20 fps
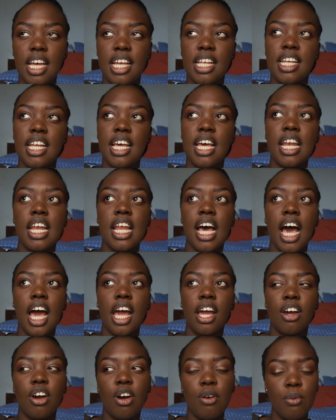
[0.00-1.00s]
And then
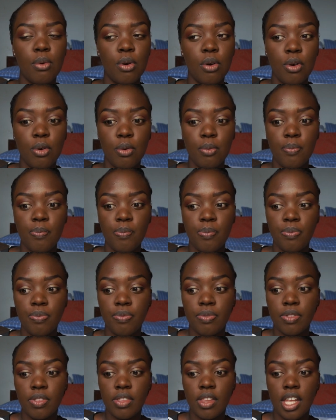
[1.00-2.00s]
I come home
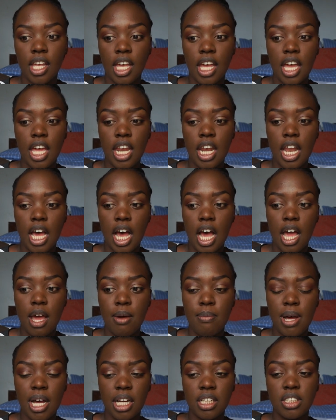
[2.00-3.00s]
and
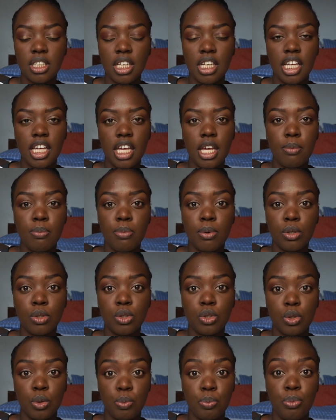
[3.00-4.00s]
I'm actually able
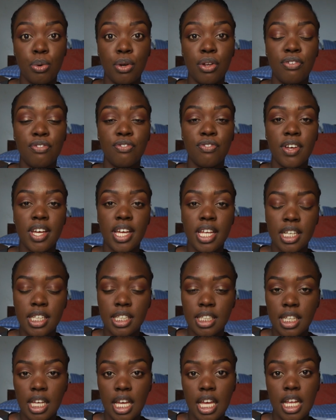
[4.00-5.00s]
to
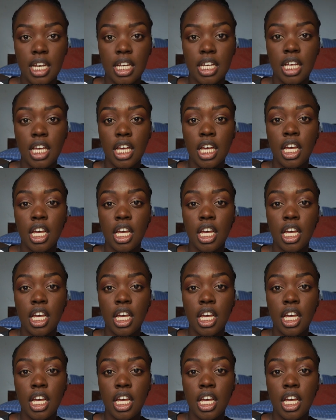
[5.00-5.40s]
prevent and,